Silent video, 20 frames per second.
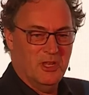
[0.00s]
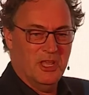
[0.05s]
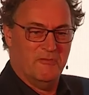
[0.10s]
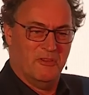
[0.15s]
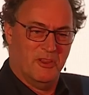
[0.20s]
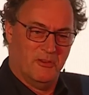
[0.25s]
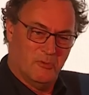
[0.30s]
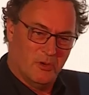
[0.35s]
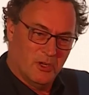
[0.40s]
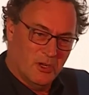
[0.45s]
if
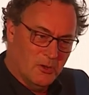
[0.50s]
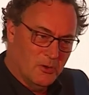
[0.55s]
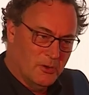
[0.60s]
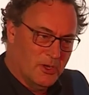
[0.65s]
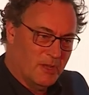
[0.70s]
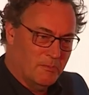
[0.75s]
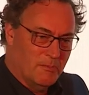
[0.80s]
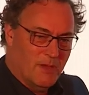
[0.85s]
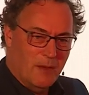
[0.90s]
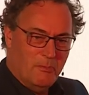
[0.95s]
it would look
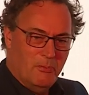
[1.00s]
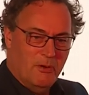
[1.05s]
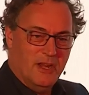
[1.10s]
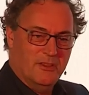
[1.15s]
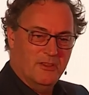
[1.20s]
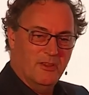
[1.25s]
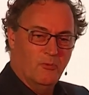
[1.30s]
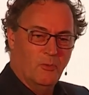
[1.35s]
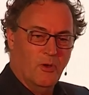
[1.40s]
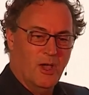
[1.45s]
at my
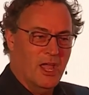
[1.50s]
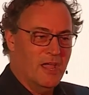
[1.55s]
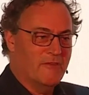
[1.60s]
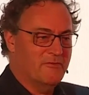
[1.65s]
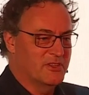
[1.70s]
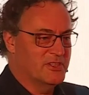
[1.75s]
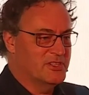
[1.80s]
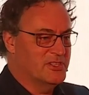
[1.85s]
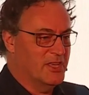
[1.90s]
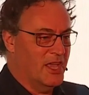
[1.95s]
pregnant wife
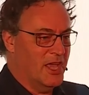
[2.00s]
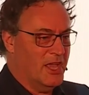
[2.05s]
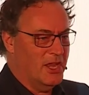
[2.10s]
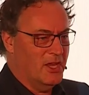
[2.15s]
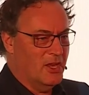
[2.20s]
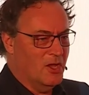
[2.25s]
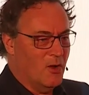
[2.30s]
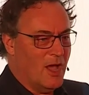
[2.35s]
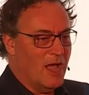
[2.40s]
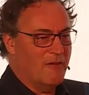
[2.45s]
and say, you
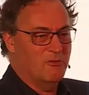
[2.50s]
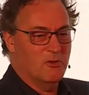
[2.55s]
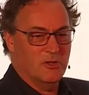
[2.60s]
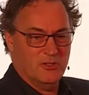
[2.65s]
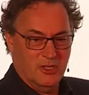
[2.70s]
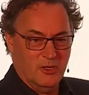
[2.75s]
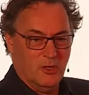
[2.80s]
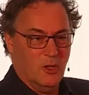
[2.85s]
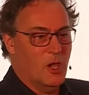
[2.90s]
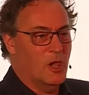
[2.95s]
know, I've looked
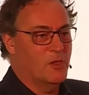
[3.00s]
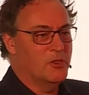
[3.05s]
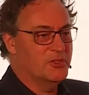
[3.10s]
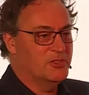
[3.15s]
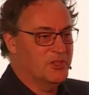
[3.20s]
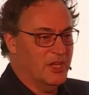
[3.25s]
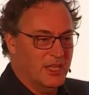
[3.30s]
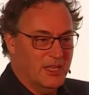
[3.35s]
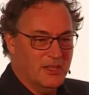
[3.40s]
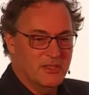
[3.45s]
at all the
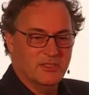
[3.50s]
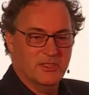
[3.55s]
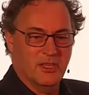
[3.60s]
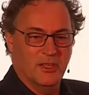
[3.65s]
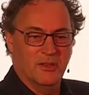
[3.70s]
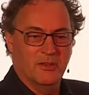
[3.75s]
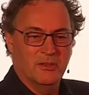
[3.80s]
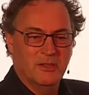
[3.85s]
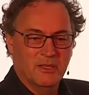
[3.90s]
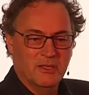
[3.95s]
genes
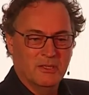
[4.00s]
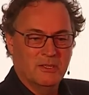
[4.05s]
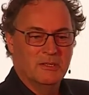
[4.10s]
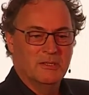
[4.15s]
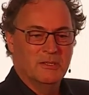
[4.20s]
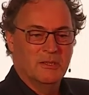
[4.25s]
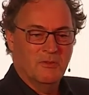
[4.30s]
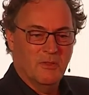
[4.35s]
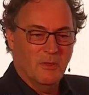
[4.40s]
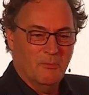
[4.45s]
and
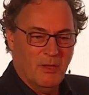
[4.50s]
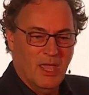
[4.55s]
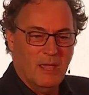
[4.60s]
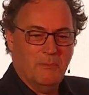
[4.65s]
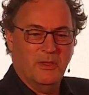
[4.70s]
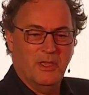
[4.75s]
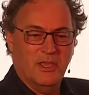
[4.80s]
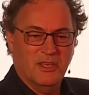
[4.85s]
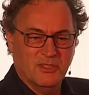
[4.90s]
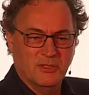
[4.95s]
the
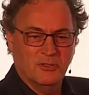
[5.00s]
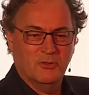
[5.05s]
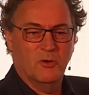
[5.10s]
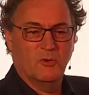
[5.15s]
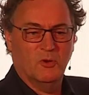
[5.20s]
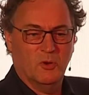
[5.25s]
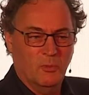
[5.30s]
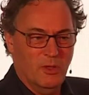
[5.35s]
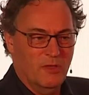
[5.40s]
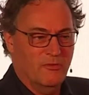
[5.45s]
baby isn't going
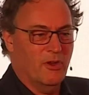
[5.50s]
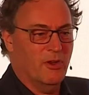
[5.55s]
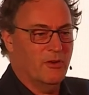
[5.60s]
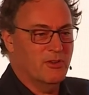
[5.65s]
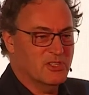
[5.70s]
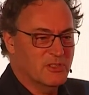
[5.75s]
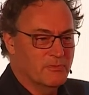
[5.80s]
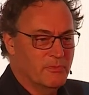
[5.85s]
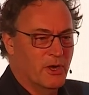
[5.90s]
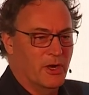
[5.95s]
to be very
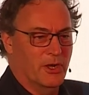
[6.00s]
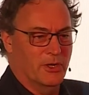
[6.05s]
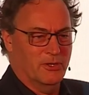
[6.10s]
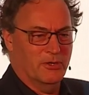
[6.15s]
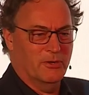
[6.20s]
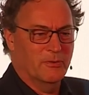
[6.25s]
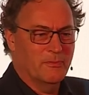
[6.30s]
smart.